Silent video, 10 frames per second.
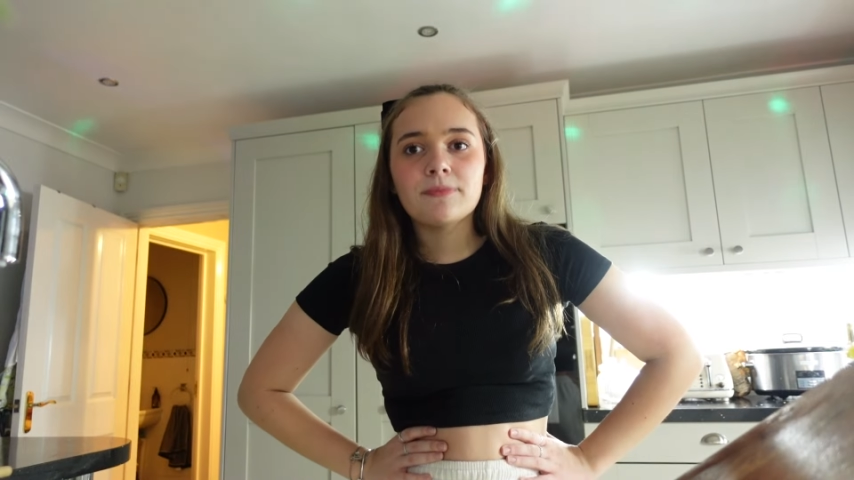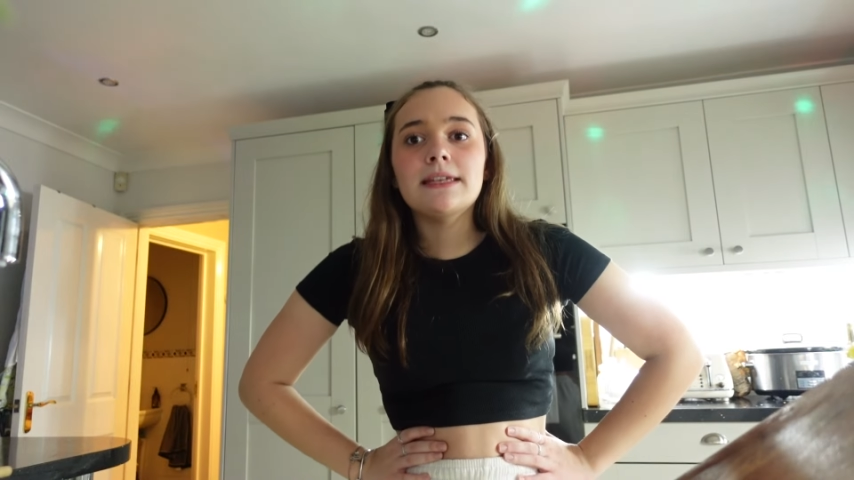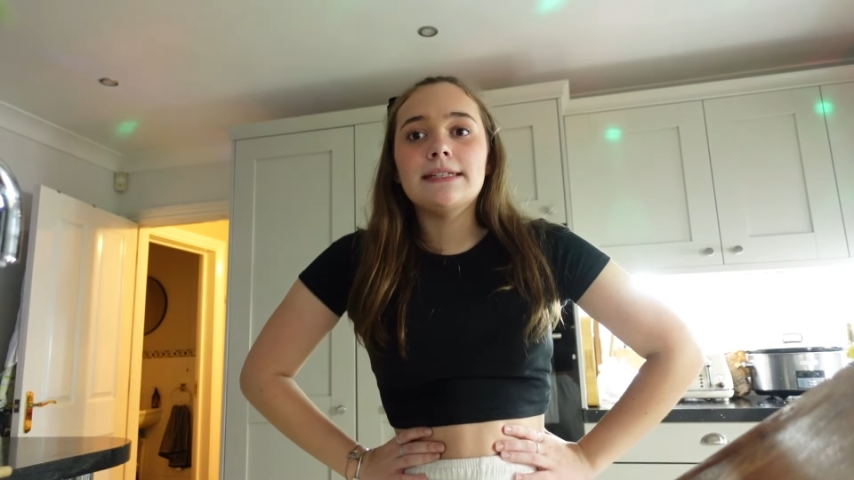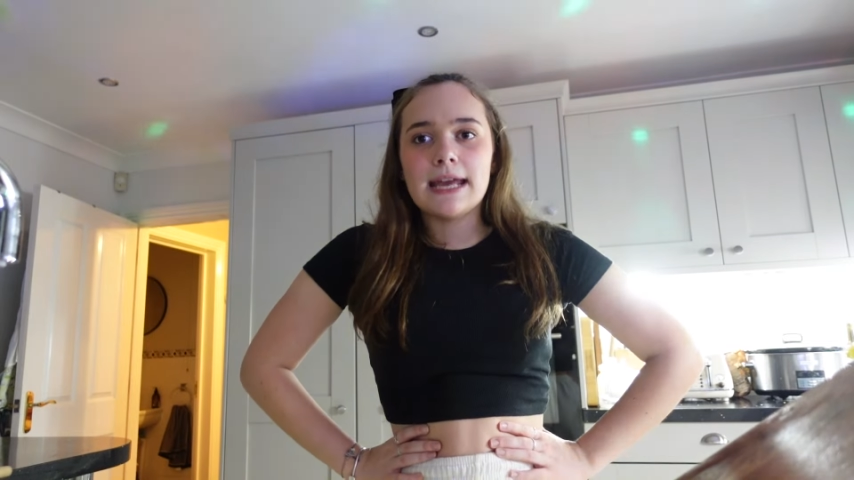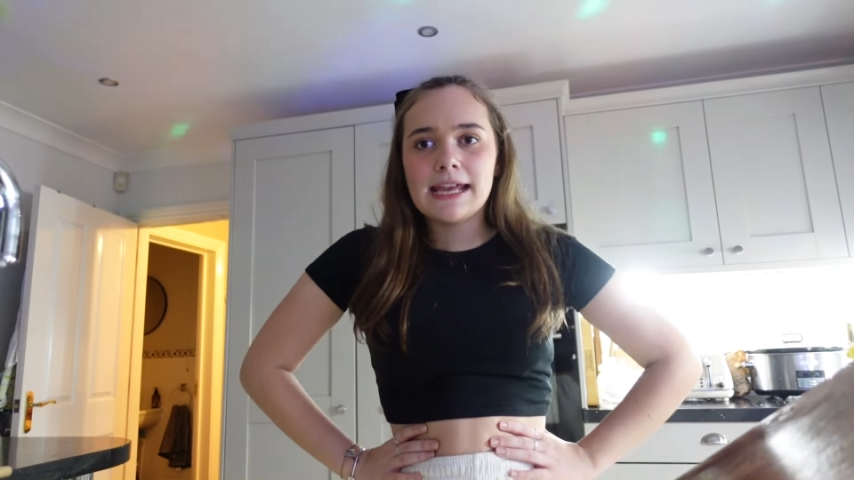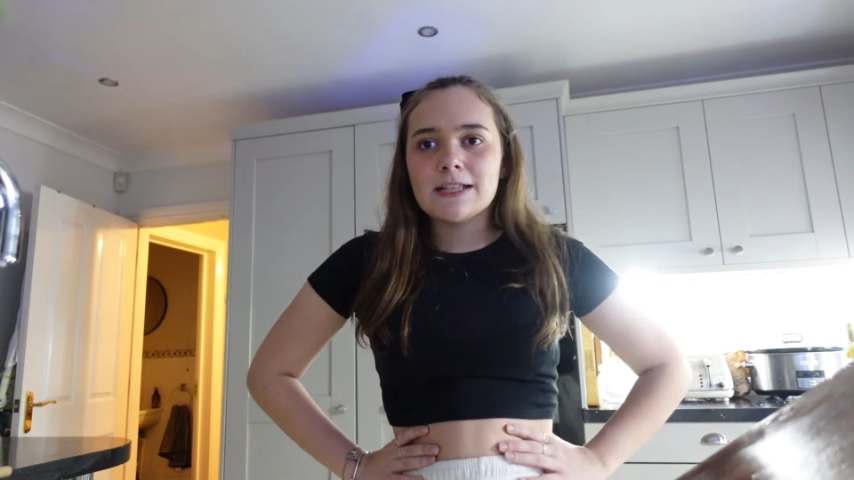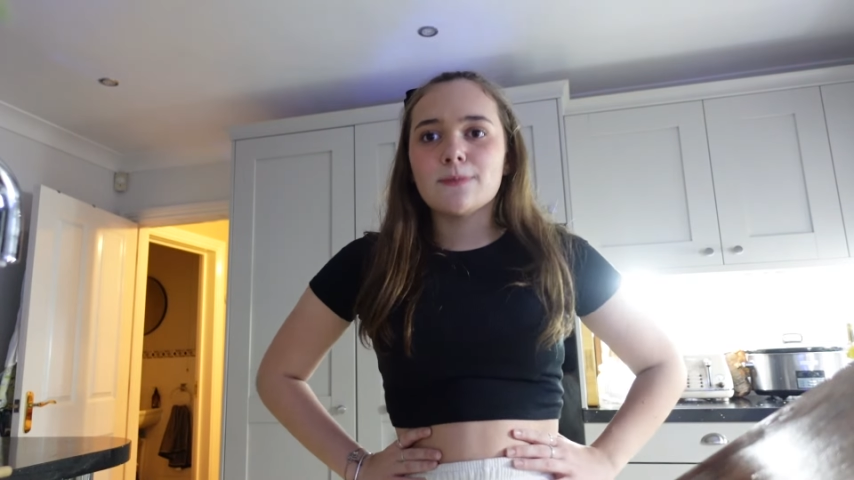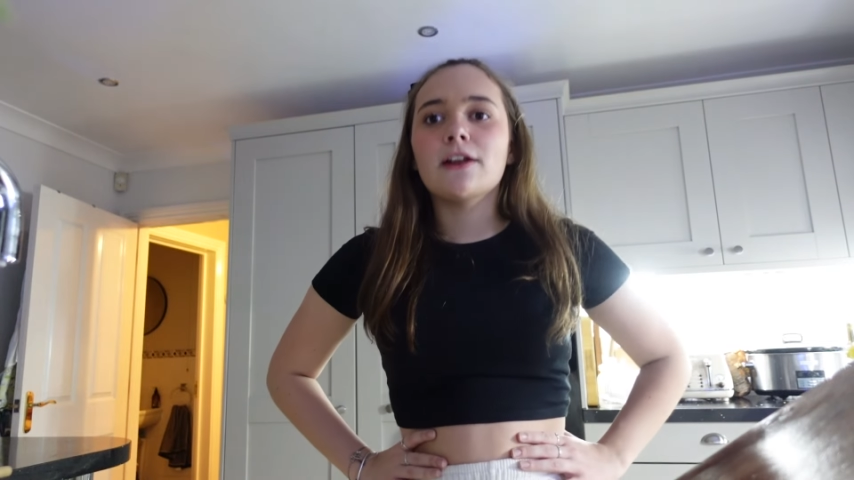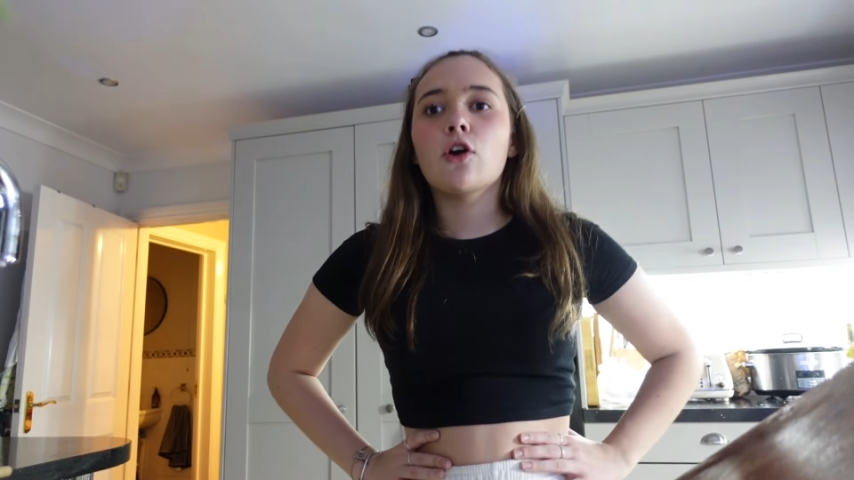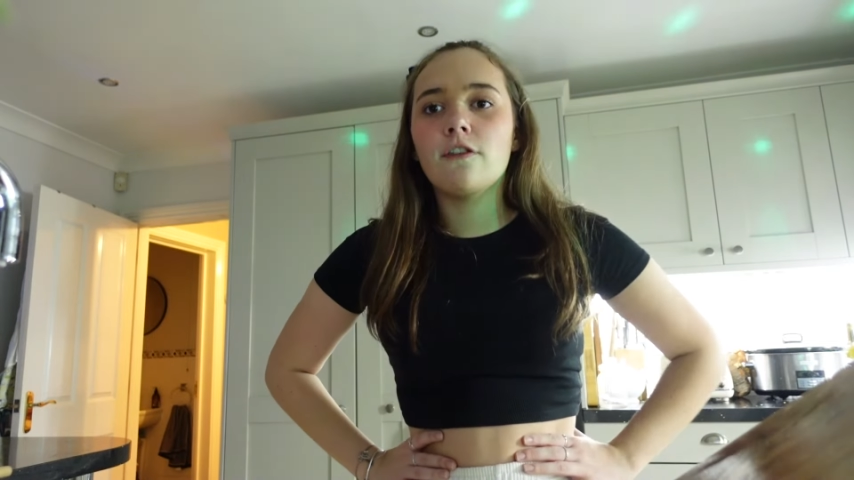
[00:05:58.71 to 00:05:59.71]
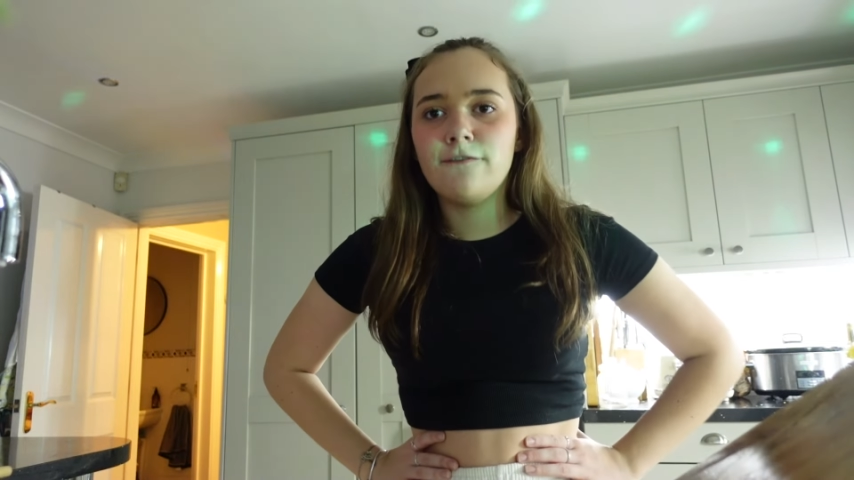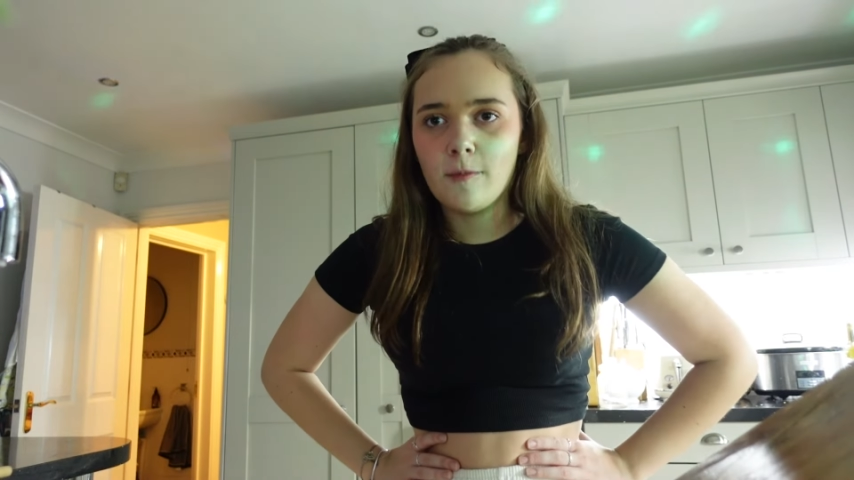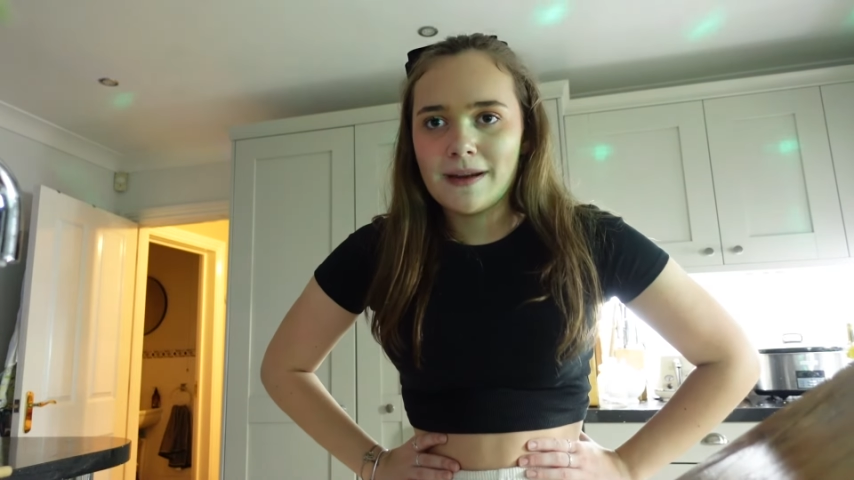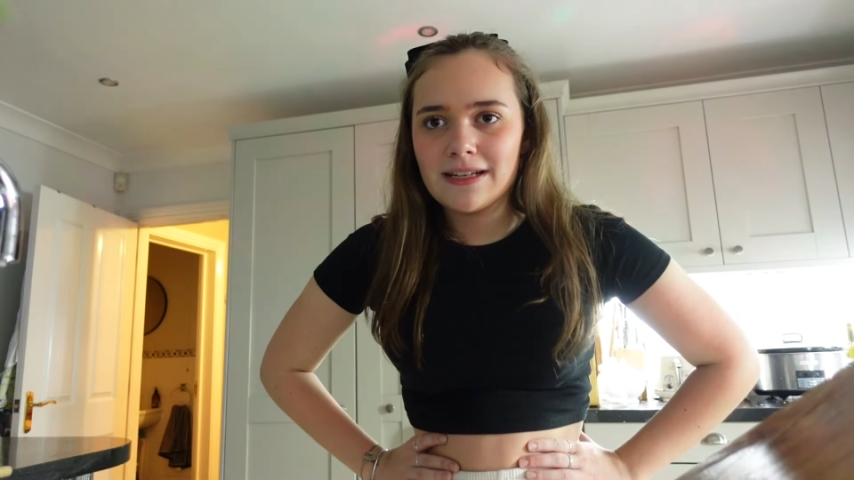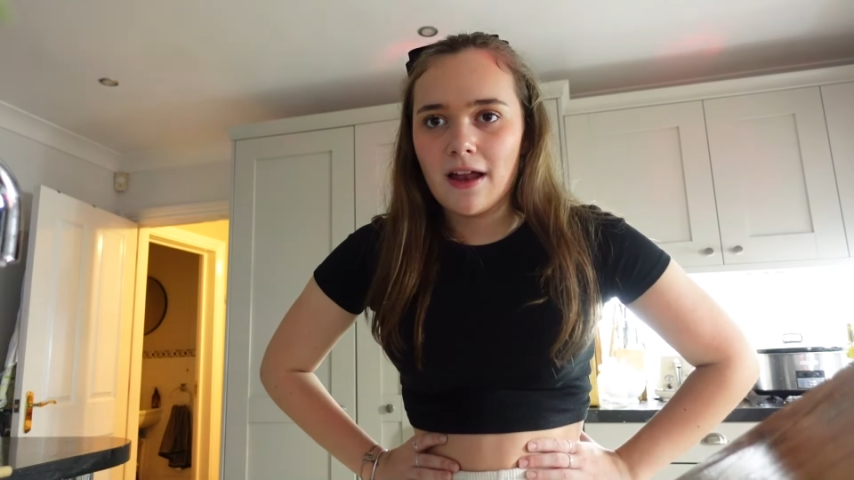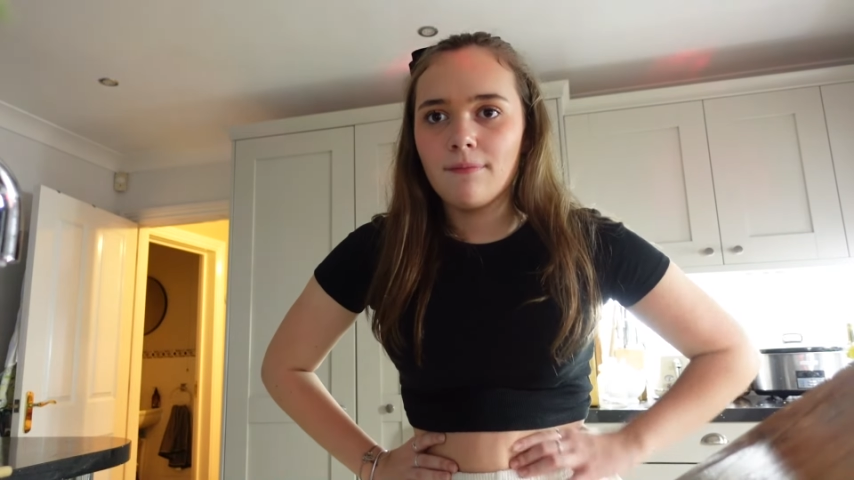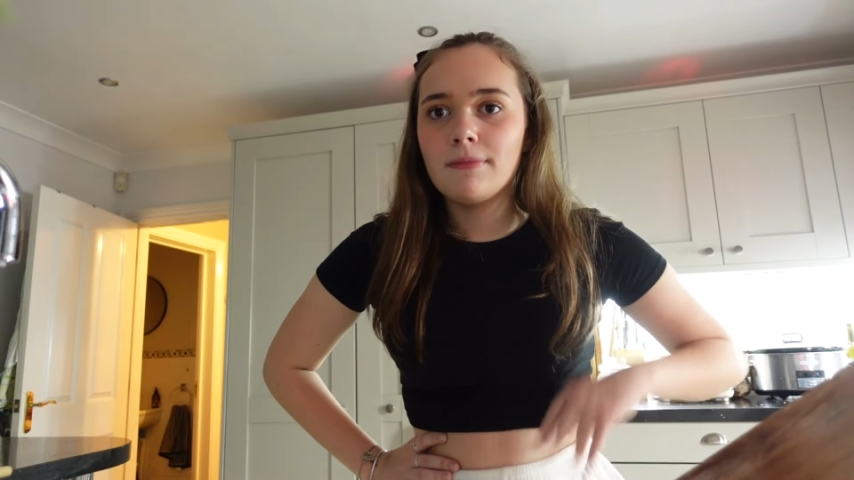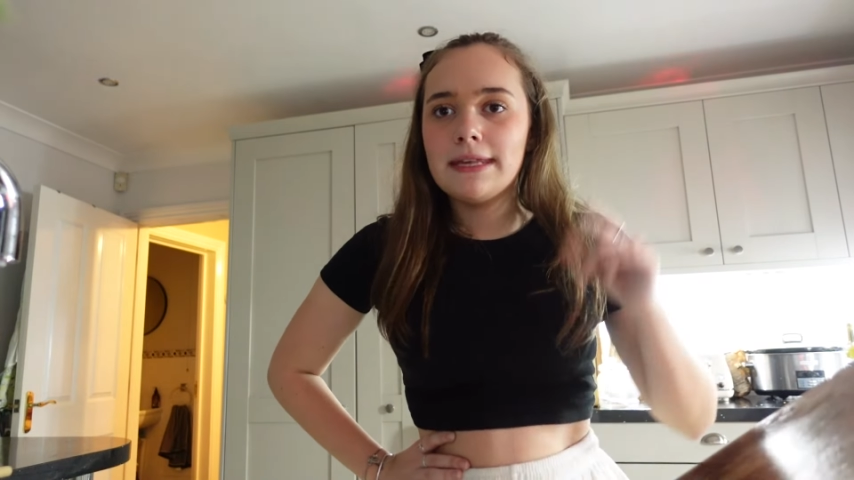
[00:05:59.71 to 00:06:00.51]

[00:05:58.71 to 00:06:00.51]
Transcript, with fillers: Today is when I got the filming done.